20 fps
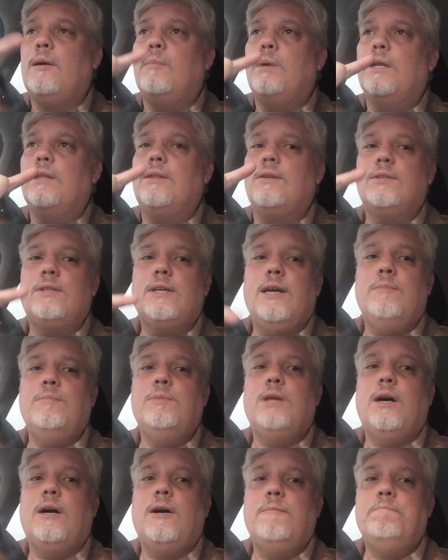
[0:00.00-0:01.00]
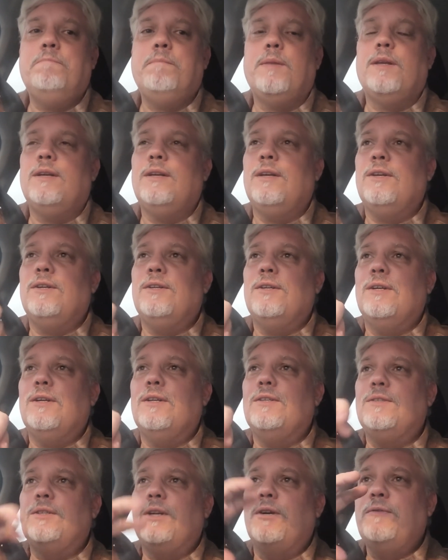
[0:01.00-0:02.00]
But at the same time,
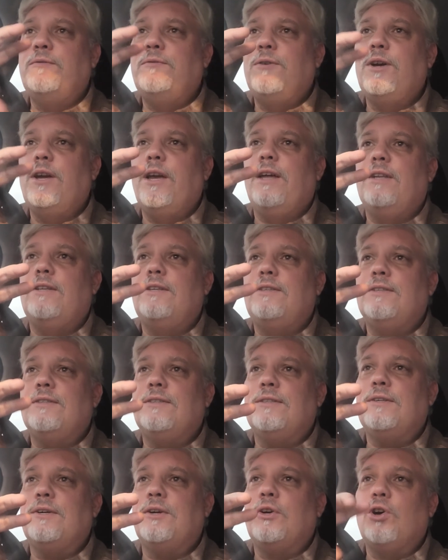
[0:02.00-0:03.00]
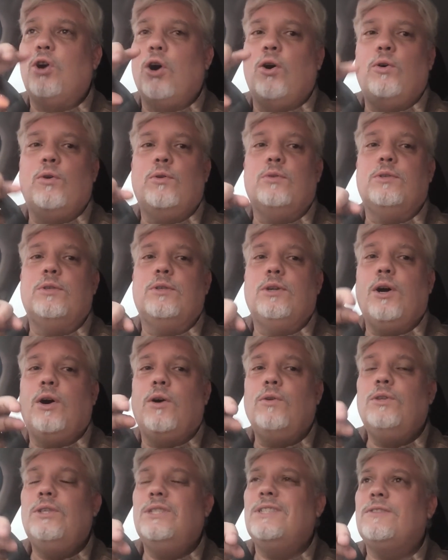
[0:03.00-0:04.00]
don't forget gold.
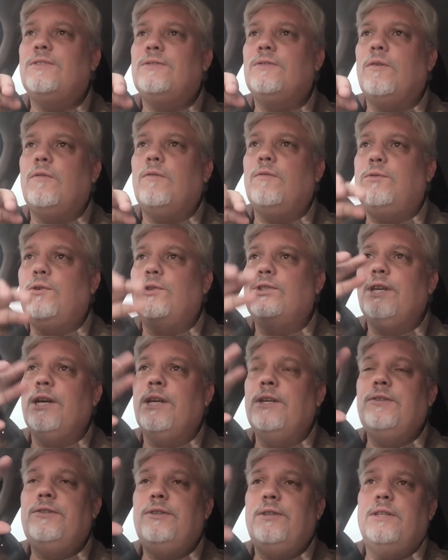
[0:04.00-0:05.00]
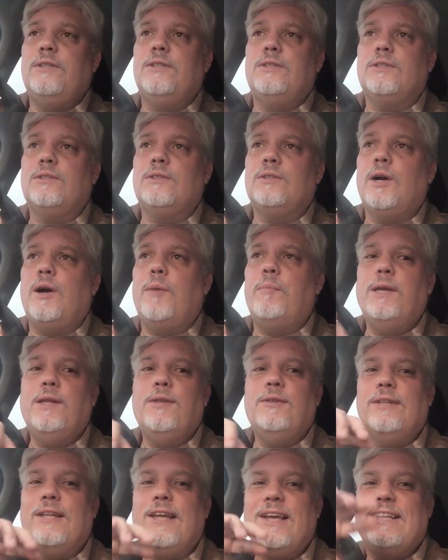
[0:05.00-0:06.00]
Gold is for centuries. I
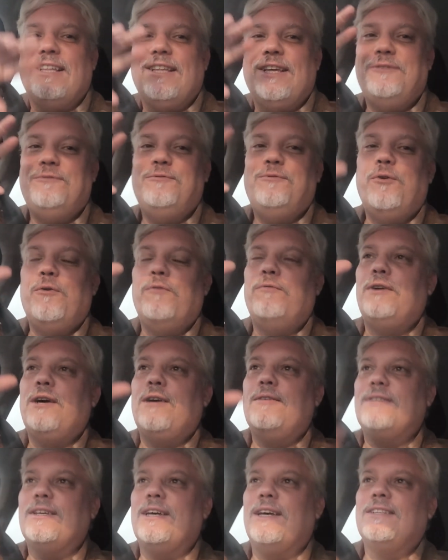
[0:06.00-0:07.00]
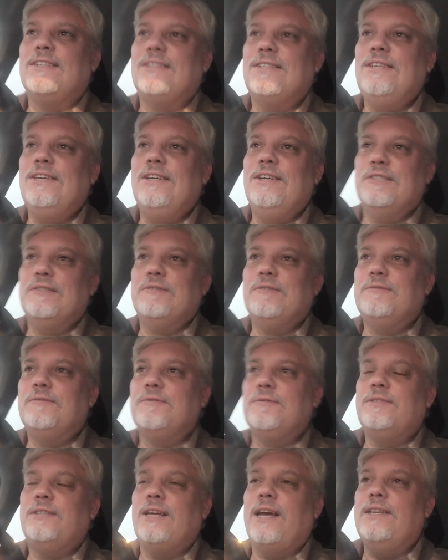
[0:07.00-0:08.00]
mean, there's 4,000 or 5,000 years
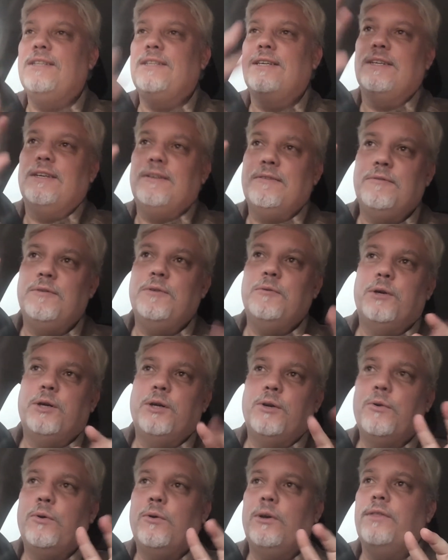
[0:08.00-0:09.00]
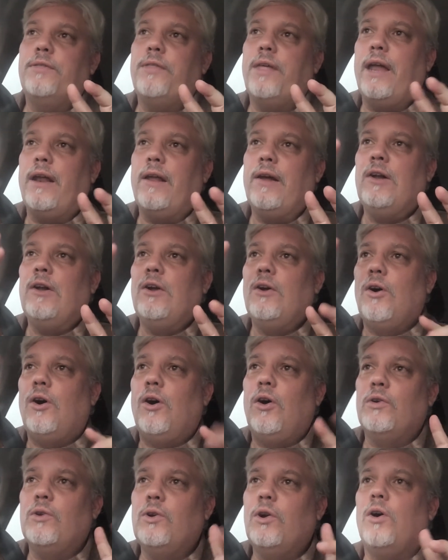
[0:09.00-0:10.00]
of data, if you want to call it that,
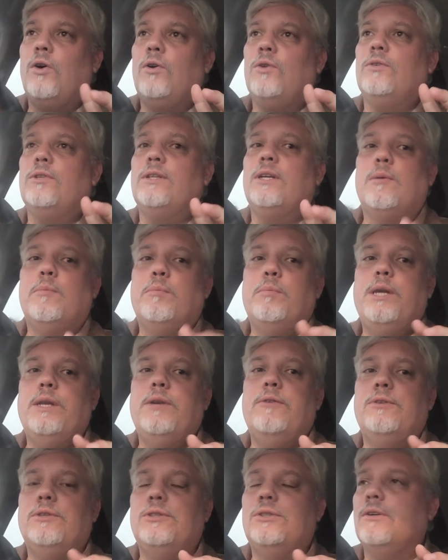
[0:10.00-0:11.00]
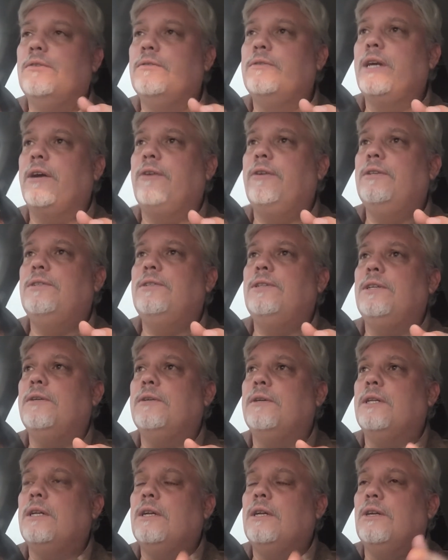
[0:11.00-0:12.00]
on gold being a reserve currency.
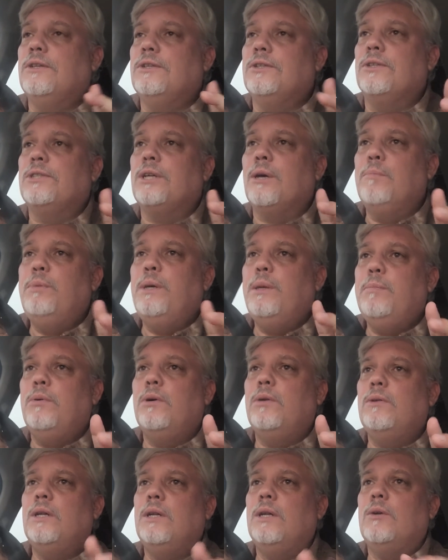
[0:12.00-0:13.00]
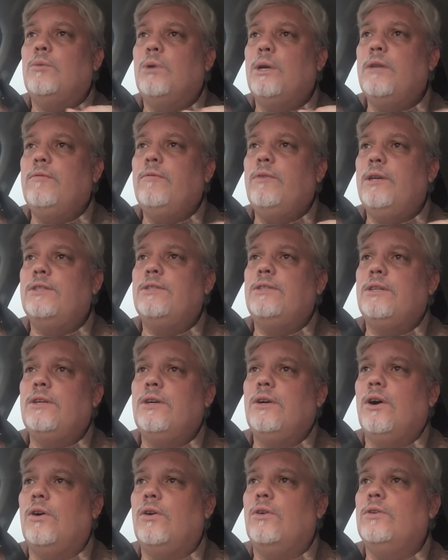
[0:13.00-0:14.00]
So some people will invest in
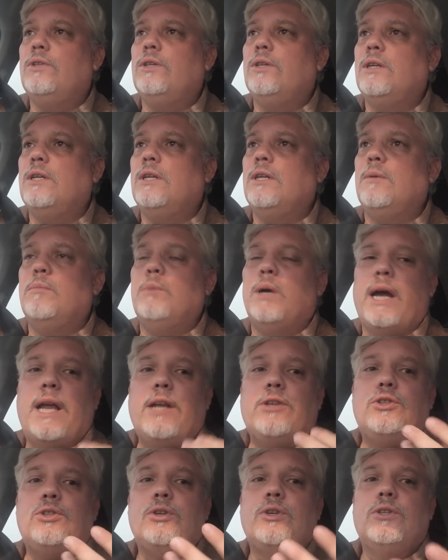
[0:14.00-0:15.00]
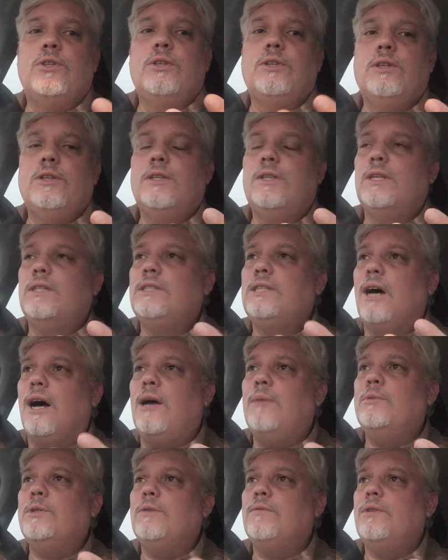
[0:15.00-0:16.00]
gold at certain
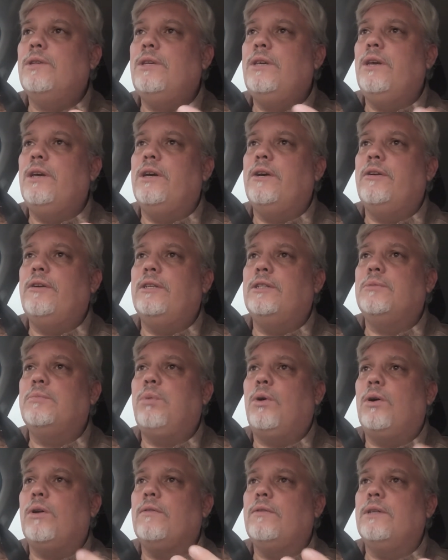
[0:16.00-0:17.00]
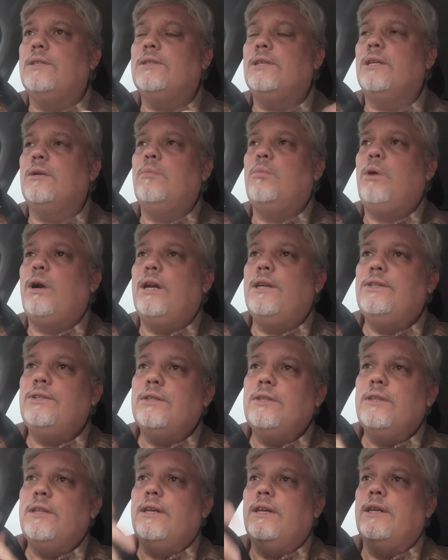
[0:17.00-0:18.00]
times of the year as part of their
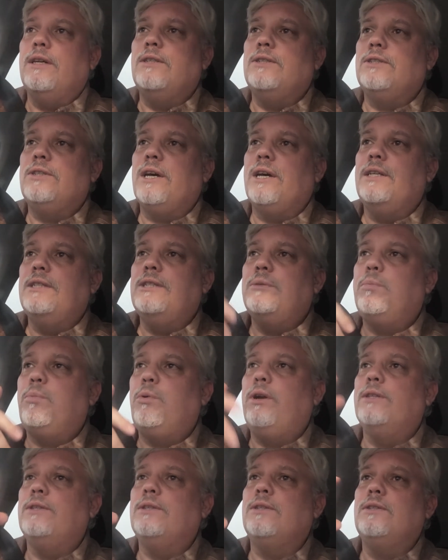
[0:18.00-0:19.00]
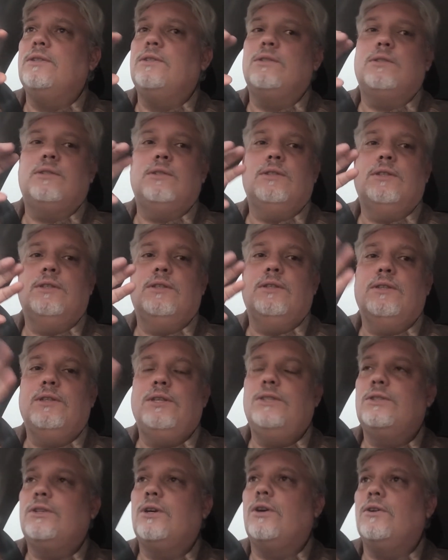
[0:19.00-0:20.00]
celebration. That exchange presents,
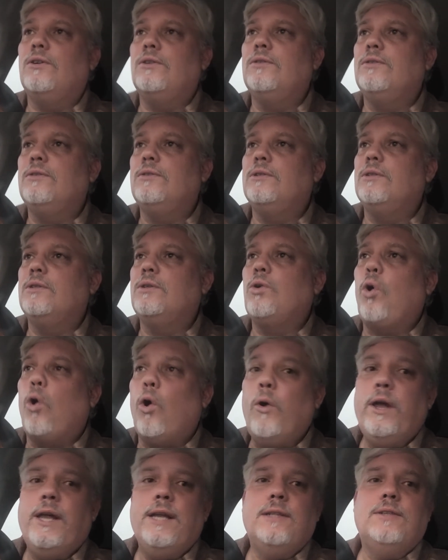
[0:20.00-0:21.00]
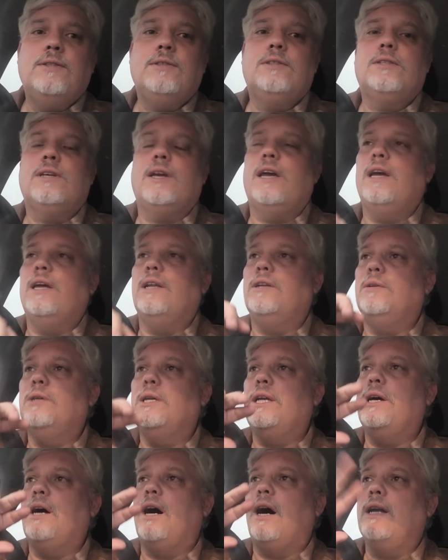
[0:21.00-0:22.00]
these gold coins and
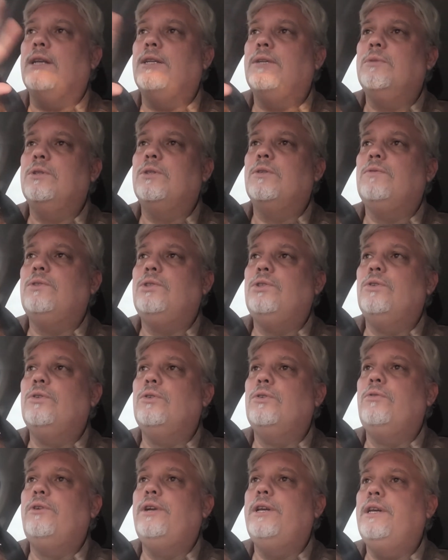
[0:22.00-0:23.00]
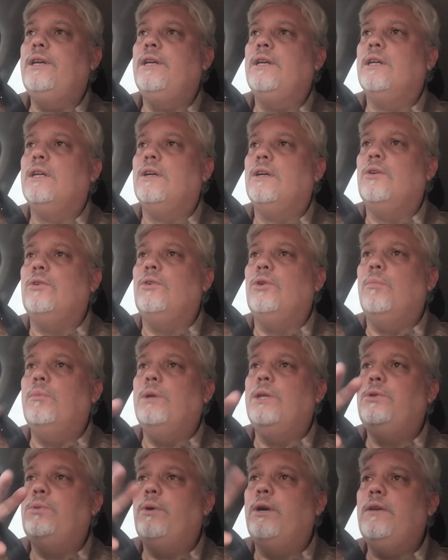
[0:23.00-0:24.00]
items of jewelry,
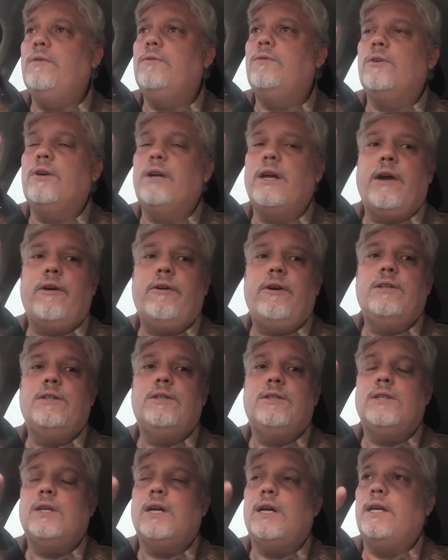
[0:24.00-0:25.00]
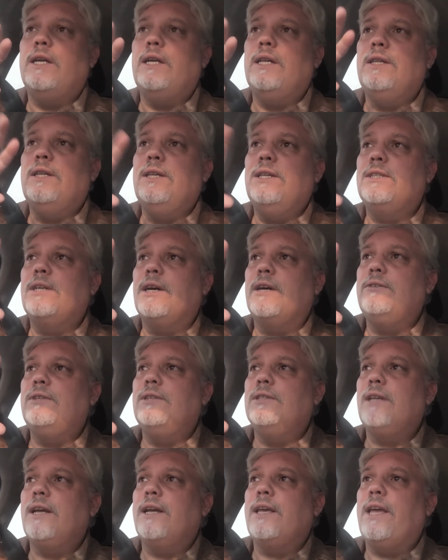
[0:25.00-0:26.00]
normally 24 karat in these
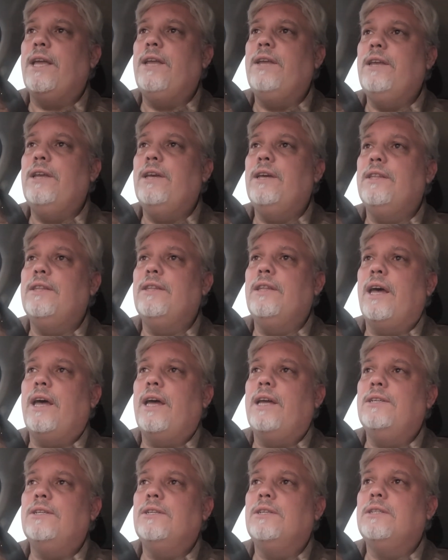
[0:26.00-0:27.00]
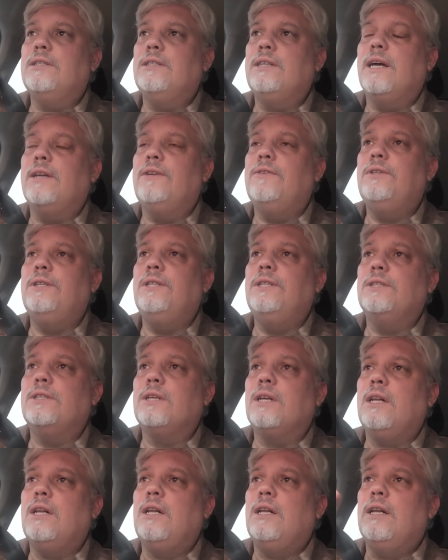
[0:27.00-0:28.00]
countries like India and the Asian
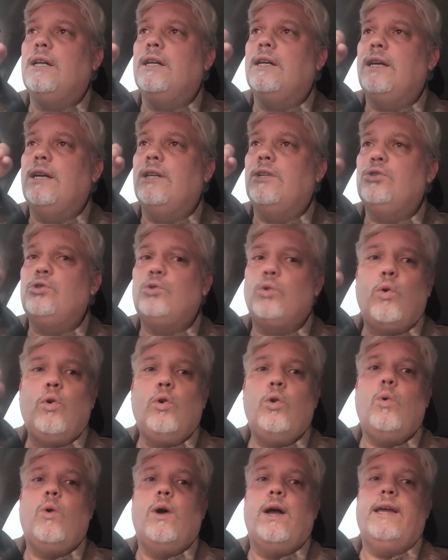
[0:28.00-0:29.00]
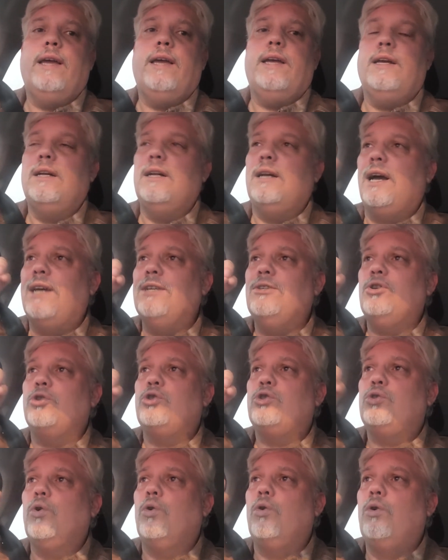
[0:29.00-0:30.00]
countries, get stored away as a
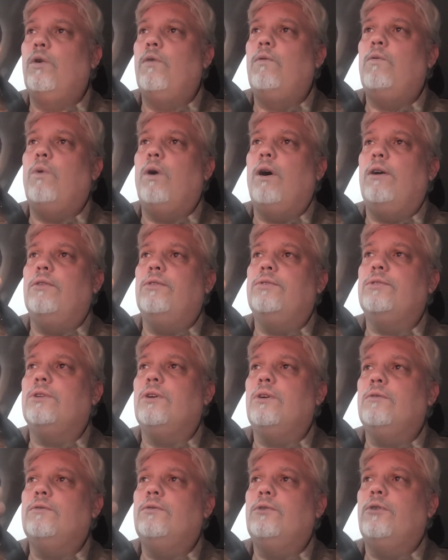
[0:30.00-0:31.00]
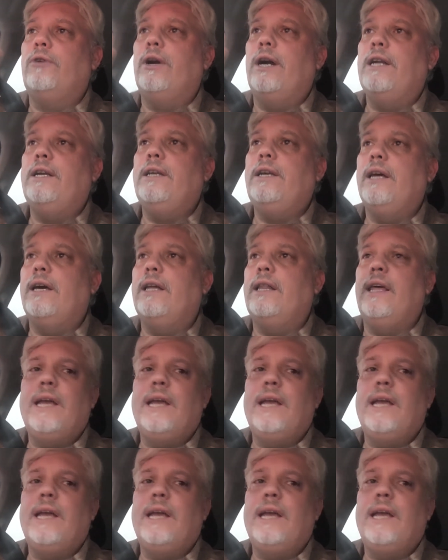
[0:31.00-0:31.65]
store of wealth for a rainy day.